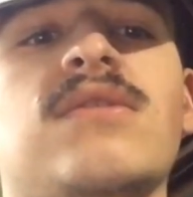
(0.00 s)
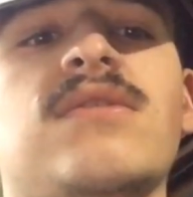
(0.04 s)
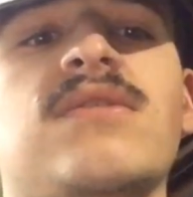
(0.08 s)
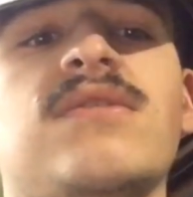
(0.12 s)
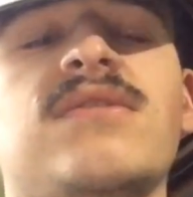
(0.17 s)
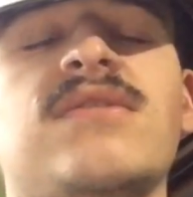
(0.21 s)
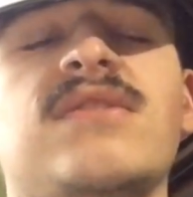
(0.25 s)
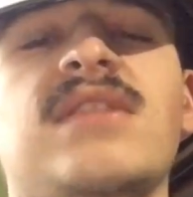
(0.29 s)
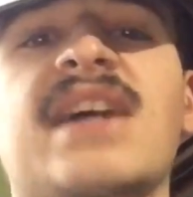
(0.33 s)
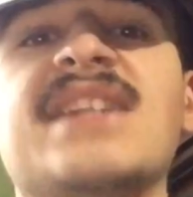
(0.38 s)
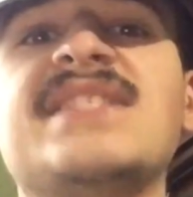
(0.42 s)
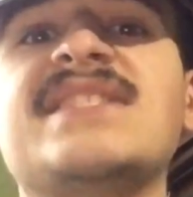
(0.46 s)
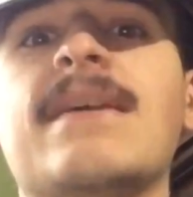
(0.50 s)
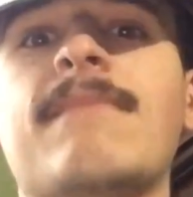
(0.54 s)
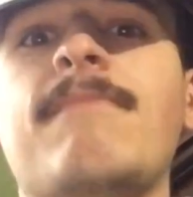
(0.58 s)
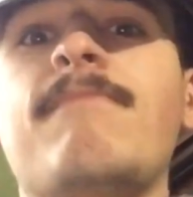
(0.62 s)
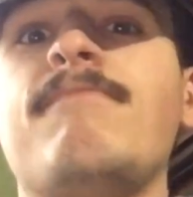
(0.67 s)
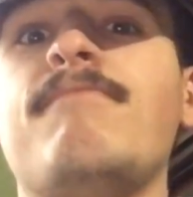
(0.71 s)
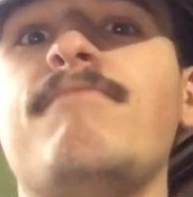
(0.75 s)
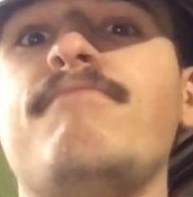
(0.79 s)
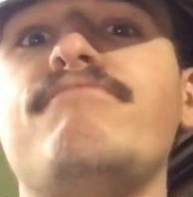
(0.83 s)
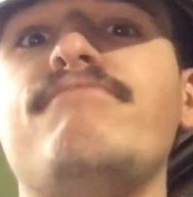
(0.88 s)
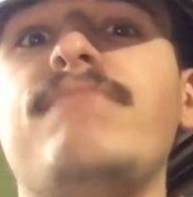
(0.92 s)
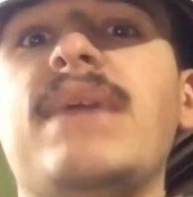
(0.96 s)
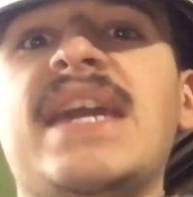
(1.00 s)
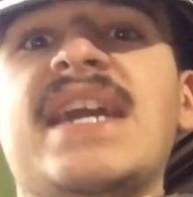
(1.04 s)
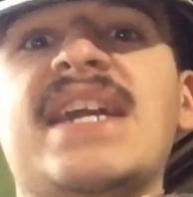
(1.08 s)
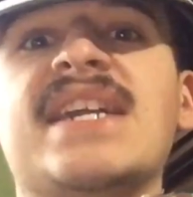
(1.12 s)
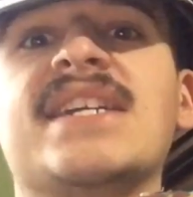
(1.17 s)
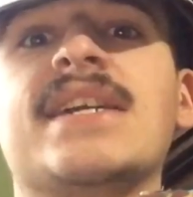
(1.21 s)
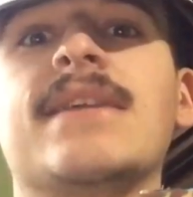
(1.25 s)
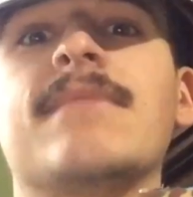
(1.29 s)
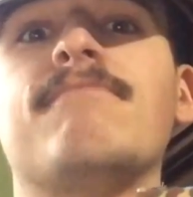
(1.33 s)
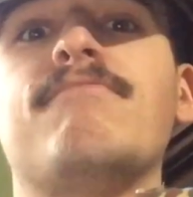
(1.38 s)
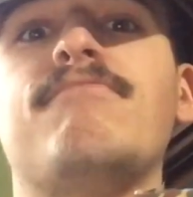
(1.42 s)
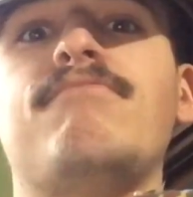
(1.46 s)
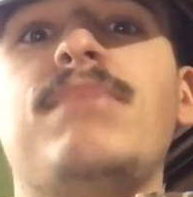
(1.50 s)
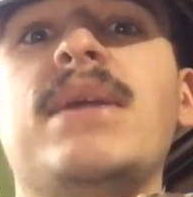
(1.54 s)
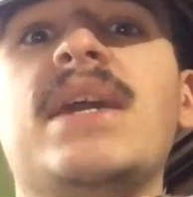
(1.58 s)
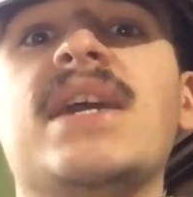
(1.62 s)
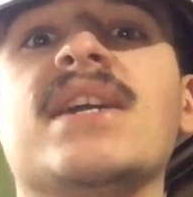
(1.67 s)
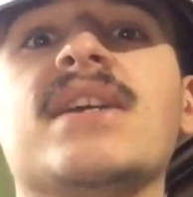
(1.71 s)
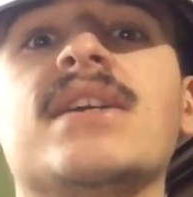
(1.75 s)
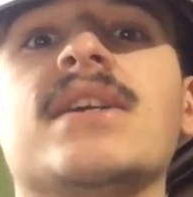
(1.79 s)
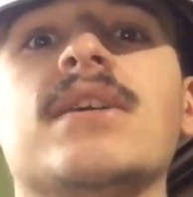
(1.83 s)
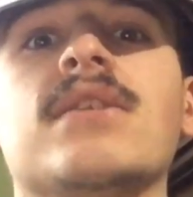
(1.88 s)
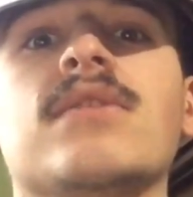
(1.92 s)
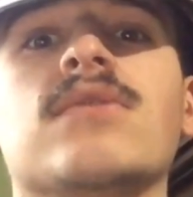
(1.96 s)
That's a big,
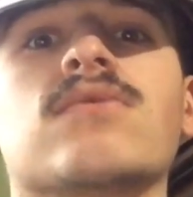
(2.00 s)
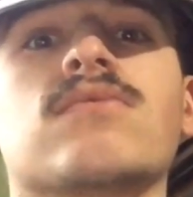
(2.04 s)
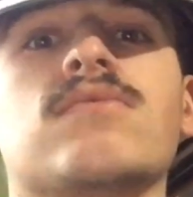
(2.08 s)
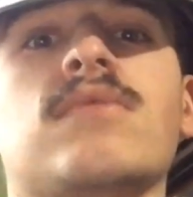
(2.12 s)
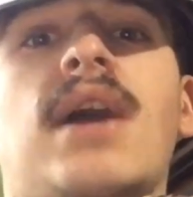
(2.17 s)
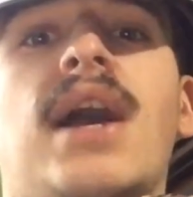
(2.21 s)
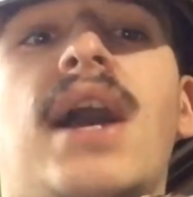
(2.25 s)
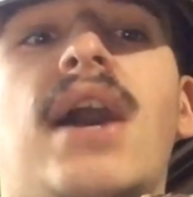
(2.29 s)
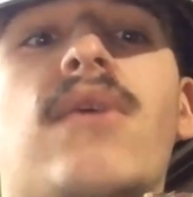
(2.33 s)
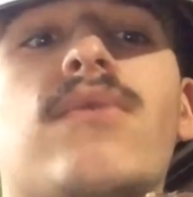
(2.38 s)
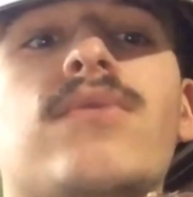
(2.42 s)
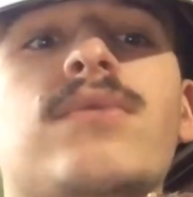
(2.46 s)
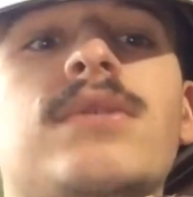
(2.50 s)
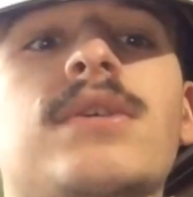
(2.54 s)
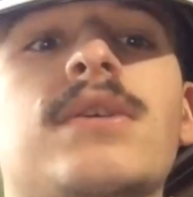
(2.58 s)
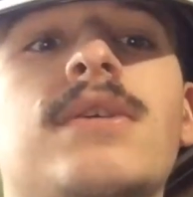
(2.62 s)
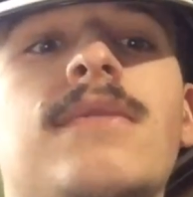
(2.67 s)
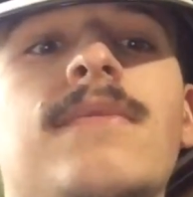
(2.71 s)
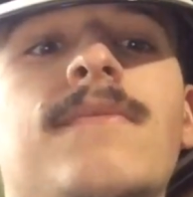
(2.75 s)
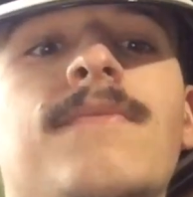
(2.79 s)
big round.